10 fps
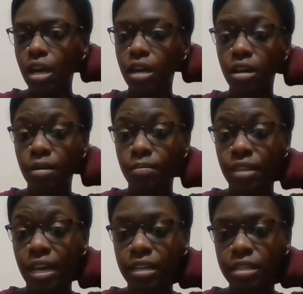
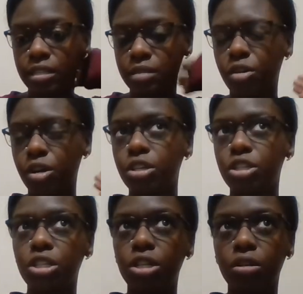That is
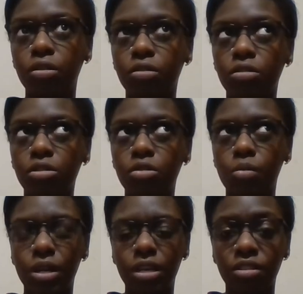March
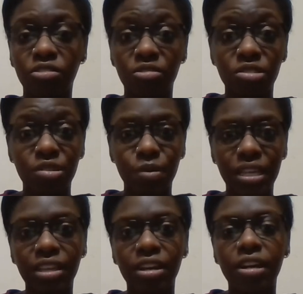20th through the
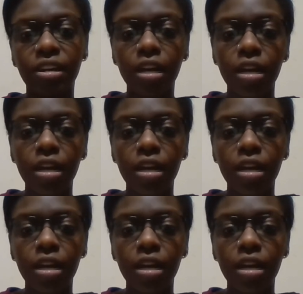23rd.